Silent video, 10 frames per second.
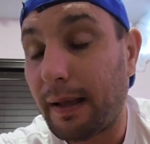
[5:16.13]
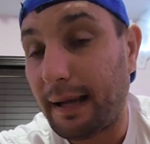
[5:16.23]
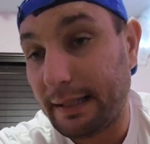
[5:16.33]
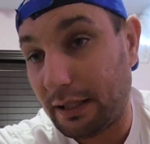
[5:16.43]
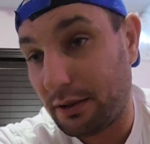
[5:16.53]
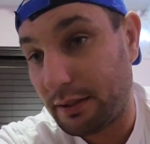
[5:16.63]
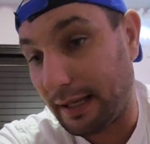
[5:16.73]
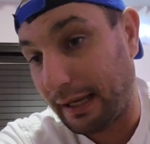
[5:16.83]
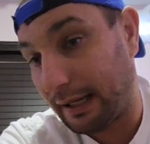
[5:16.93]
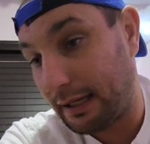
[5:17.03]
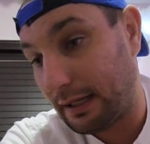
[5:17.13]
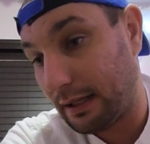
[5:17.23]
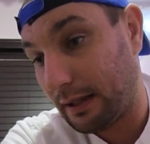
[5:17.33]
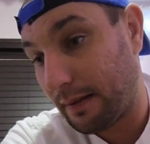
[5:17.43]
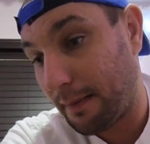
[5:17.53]
Another thing,
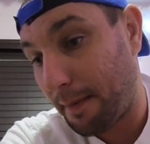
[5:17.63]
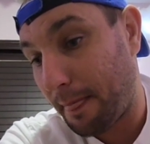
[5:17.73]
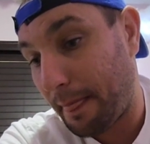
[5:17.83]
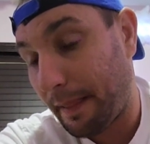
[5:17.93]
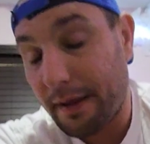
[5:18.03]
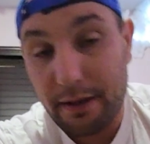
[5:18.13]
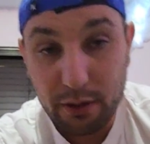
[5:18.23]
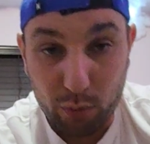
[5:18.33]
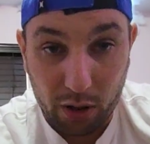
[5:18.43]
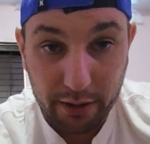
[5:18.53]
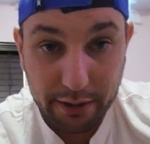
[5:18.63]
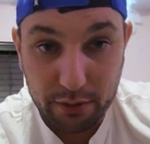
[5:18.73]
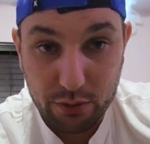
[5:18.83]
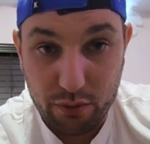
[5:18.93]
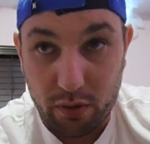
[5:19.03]
quality
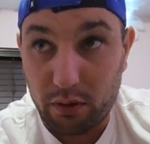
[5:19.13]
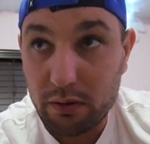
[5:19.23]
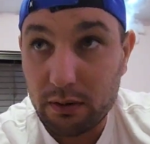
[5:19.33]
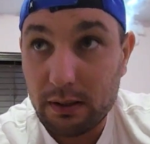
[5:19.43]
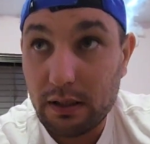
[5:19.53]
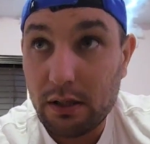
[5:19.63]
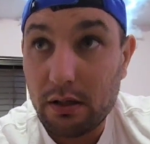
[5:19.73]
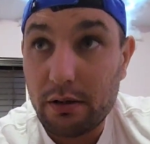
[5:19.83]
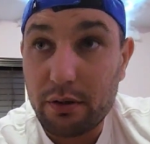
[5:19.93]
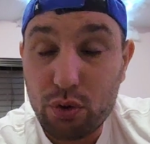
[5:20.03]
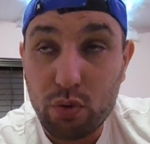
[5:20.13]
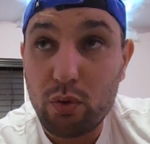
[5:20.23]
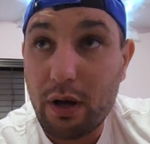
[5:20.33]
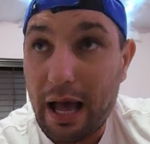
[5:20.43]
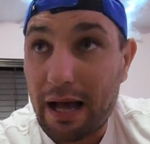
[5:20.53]
control.
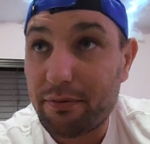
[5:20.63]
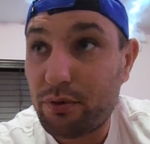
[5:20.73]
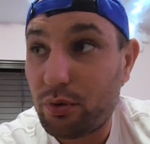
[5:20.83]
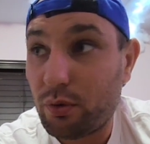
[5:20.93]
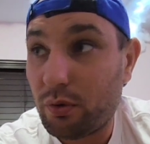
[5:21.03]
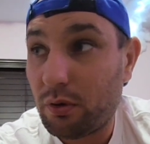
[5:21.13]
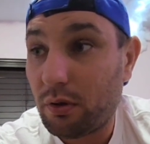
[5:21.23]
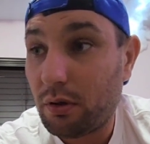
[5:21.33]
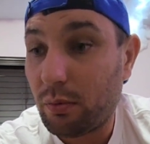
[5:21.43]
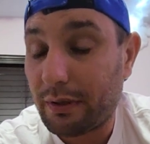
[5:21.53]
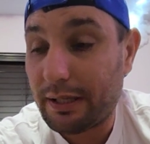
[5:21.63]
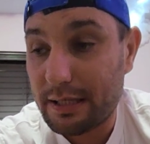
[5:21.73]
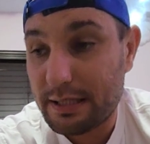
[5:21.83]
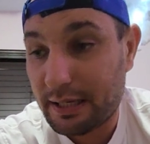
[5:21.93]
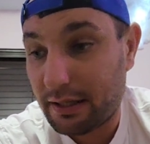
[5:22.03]
You have to, when
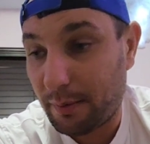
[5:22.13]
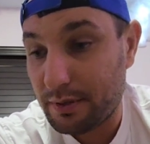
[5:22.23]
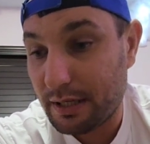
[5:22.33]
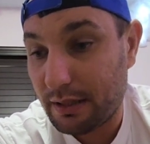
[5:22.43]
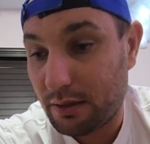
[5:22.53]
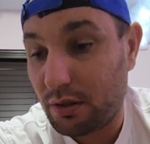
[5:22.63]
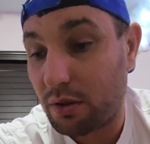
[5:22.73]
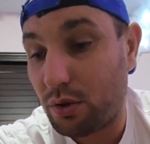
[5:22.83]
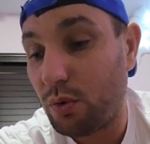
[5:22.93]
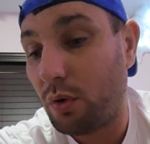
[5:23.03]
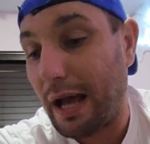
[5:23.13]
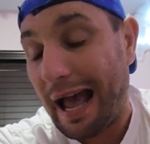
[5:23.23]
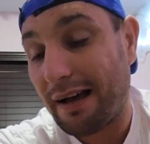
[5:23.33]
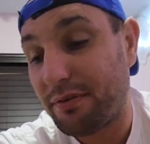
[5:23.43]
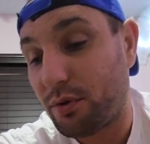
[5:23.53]
this thing comes in, you
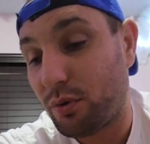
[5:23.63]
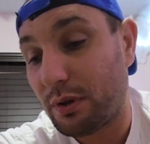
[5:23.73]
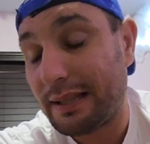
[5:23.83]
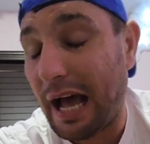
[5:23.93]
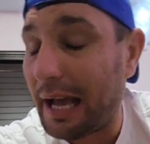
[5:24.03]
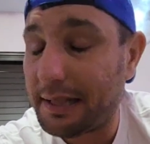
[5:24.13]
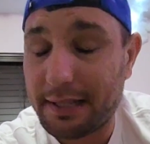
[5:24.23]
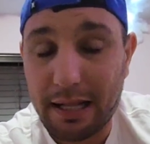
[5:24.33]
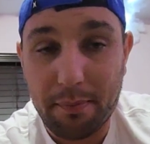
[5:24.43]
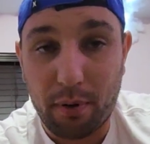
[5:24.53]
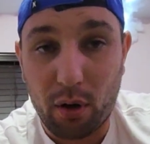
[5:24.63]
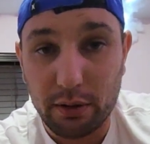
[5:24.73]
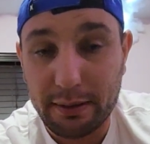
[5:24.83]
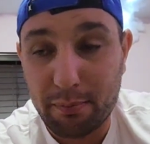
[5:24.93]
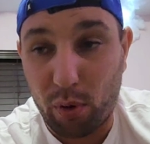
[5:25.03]
have to tighten up all
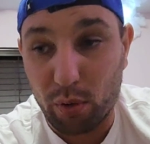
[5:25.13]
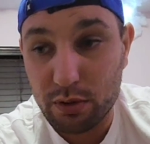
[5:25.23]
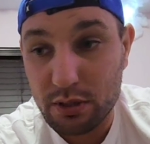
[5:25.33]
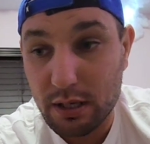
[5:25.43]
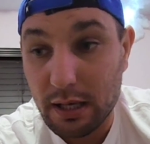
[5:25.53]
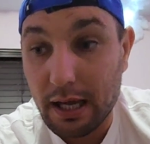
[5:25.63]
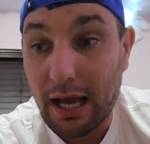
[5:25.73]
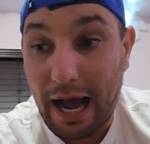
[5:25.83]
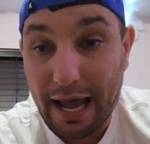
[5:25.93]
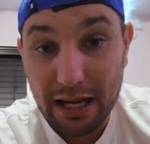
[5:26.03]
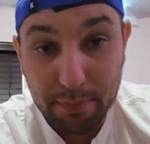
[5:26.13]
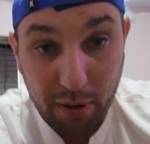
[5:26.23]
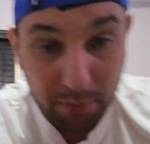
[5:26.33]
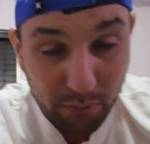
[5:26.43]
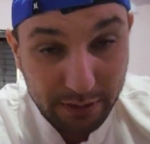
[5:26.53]
the bolts. I had a
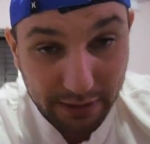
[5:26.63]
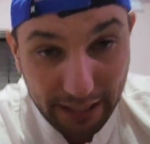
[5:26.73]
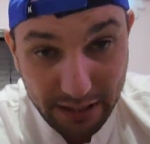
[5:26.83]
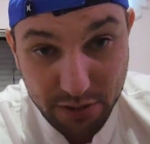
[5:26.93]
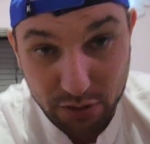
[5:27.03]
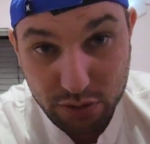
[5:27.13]
problem with the nozzle,